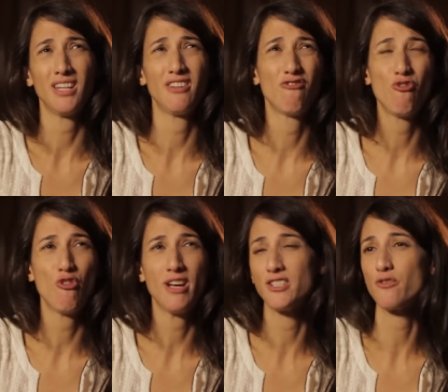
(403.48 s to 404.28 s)
in
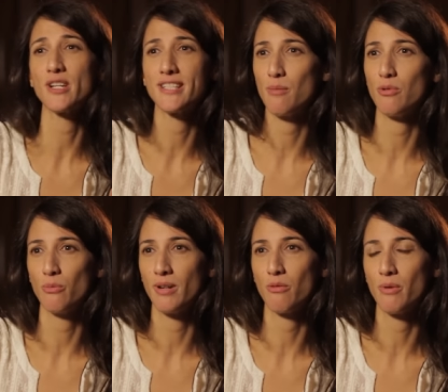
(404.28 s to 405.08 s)
France, for example,
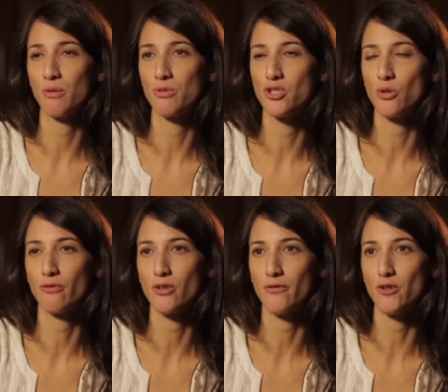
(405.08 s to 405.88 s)
where, where it was shown
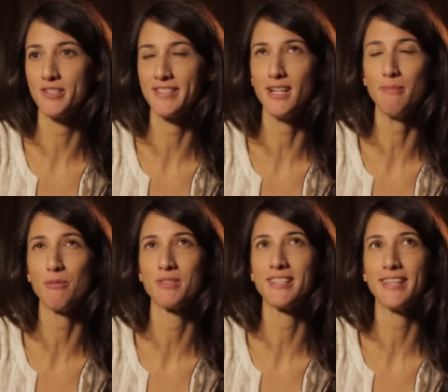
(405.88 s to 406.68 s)
for the first time. I
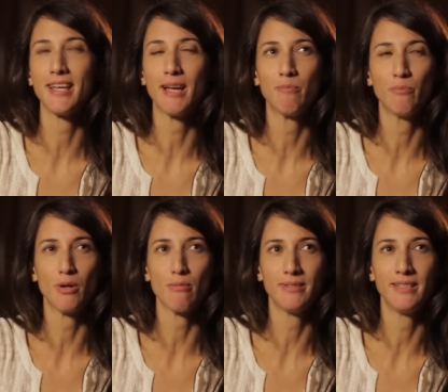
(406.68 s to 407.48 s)
was thinking I'm
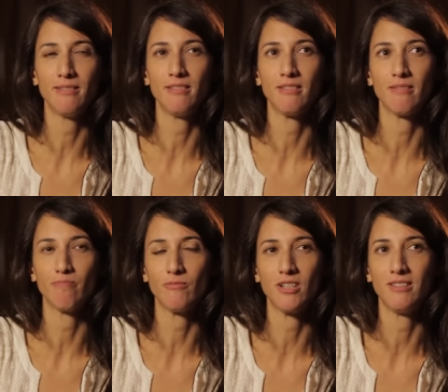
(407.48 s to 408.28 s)
probably
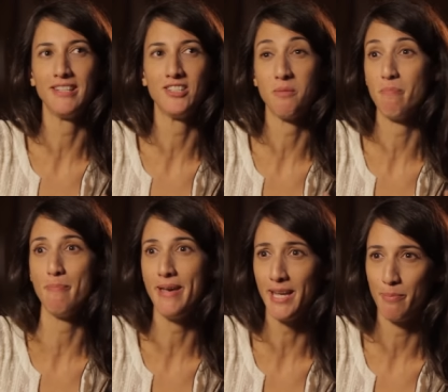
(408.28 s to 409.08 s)
gonna need to
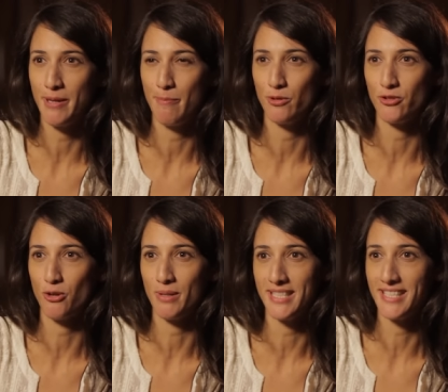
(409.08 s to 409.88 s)
beg people to
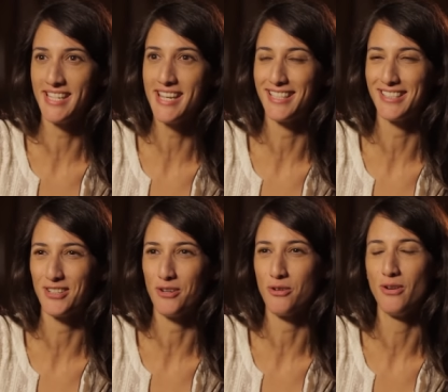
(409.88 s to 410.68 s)
go and see it.
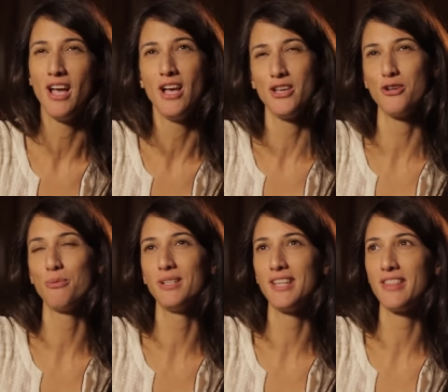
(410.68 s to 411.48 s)
You know, you you
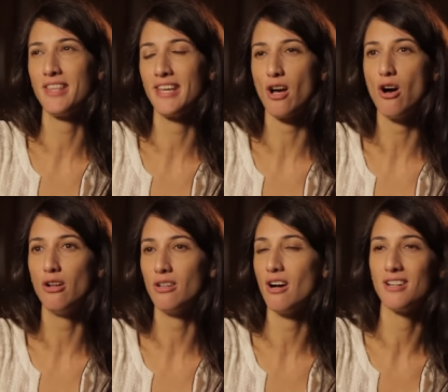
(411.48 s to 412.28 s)
really think
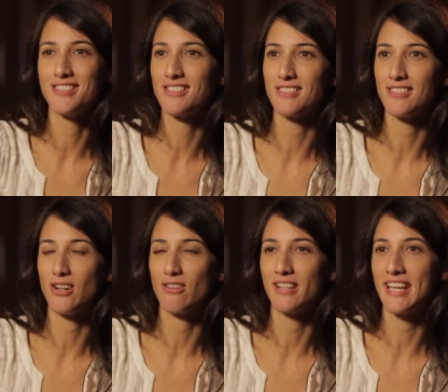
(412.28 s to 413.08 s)
all odds
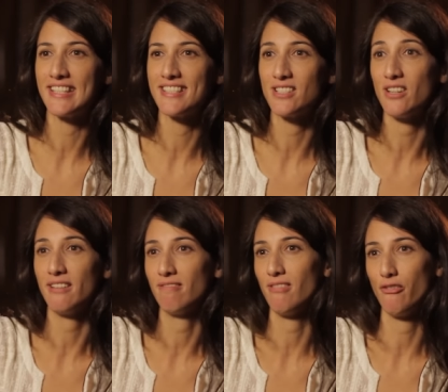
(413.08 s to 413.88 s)
are against
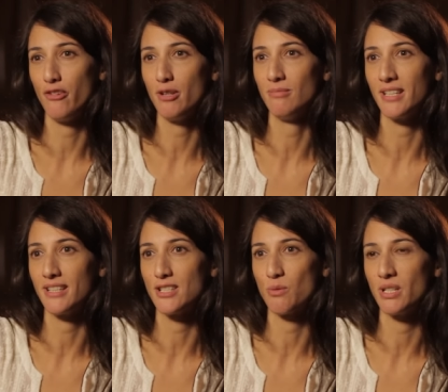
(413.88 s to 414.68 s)
a film like
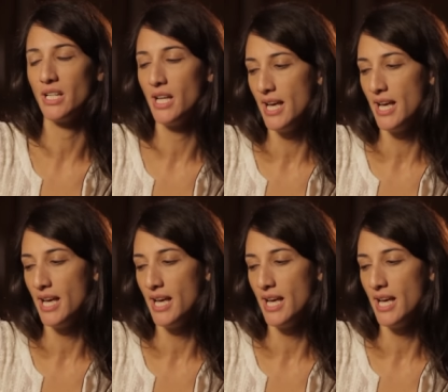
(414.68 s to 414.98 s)
this one,